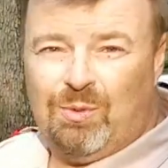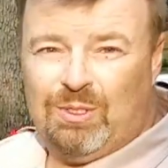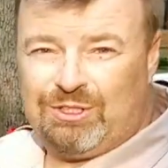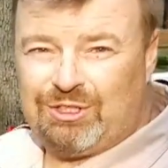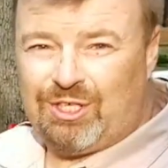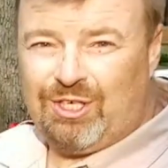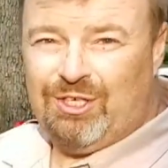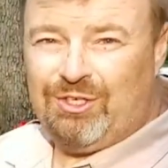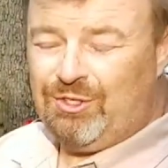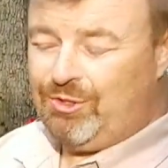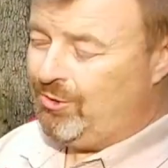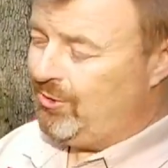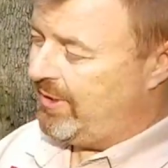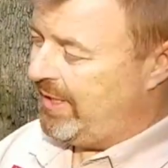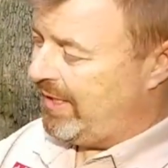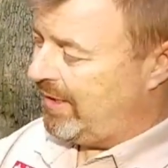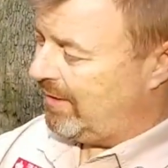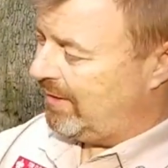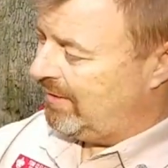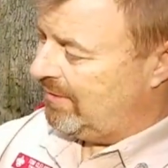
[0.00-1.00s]
you're going to do
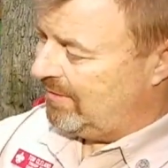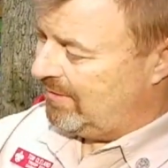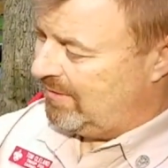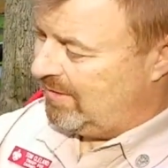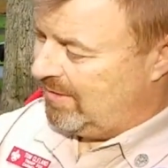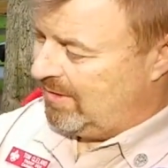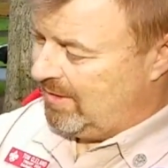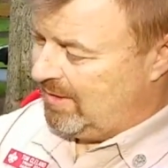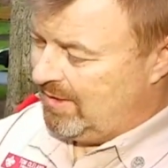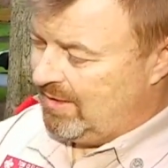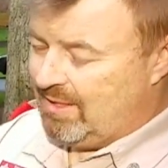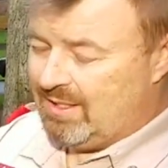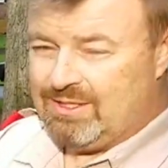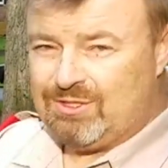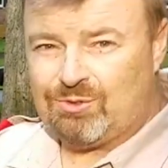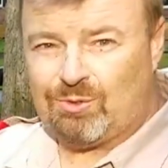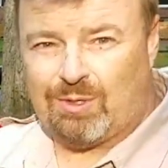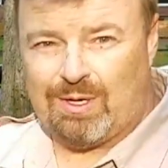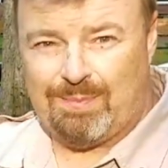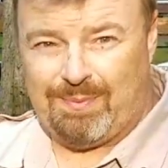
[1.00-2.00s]
there. Is
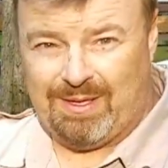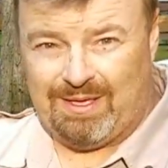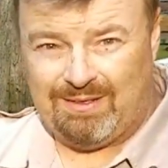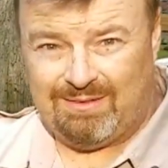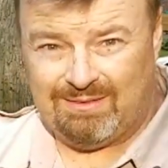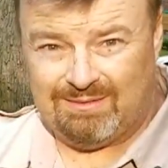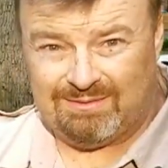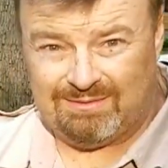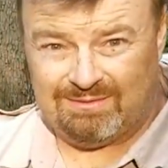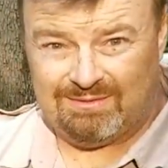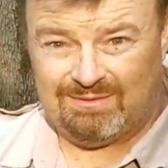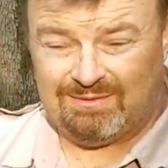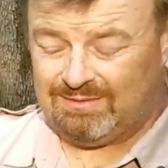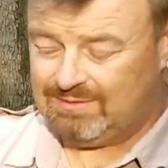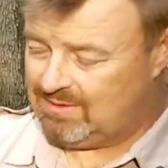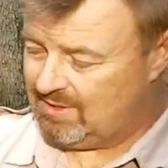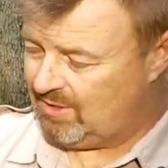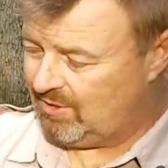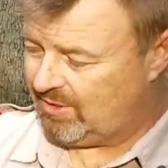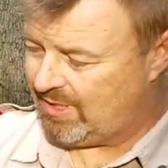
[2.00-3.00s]
grip it,
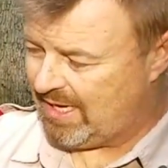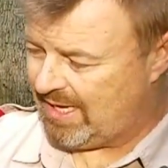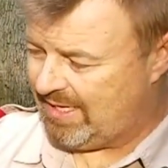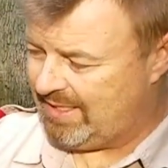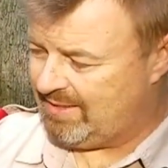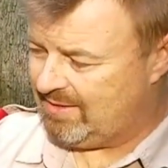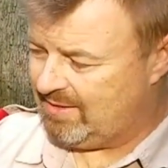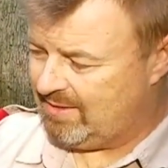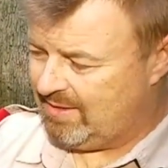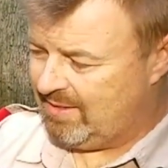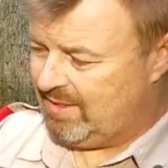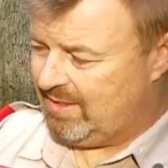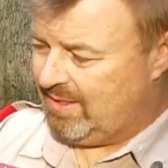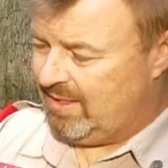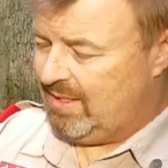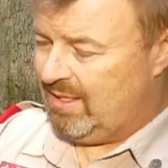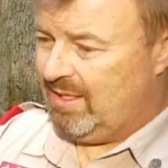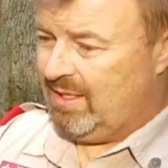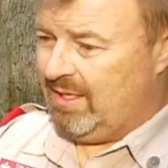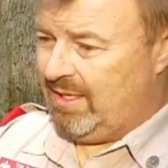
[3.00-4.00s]
okay?
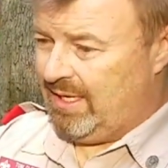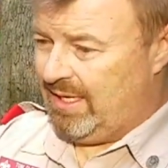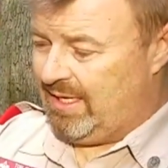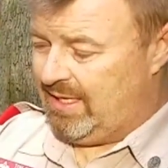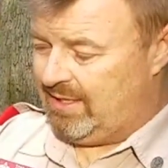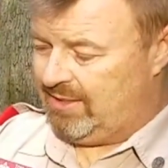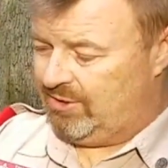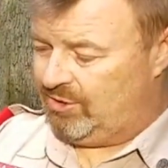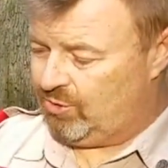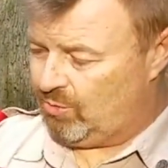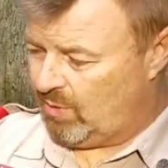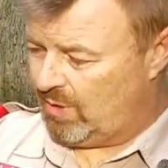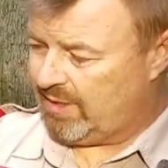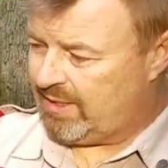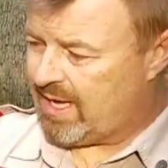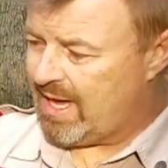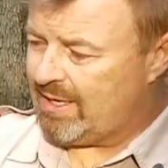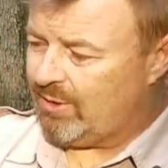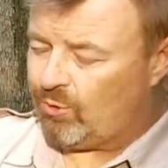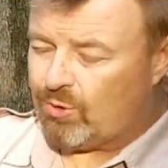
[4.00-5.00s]
And you want to
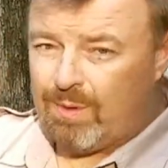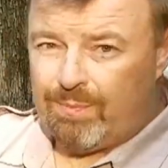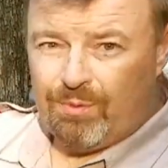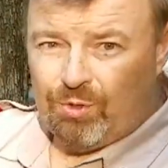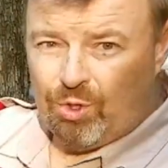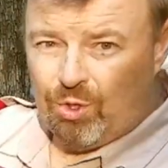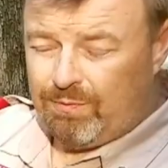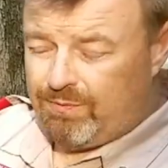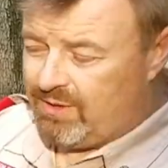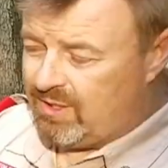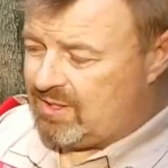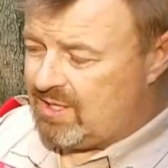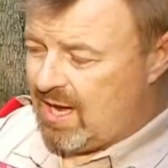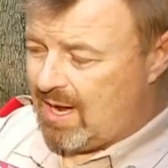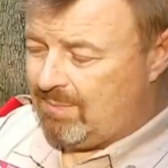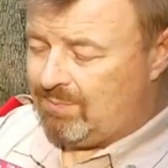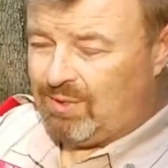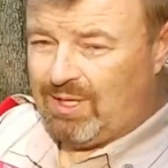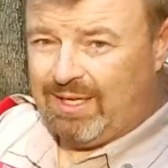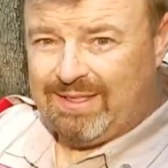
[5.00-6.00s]
kind of grip it over the
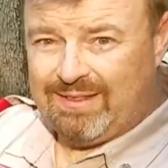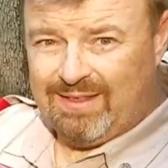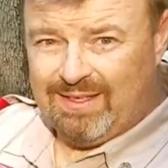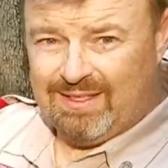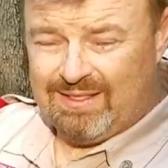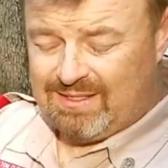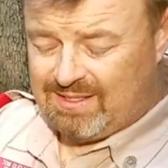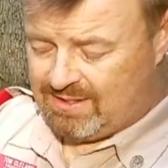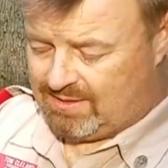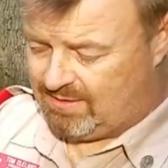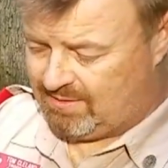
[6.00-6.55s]
top like this.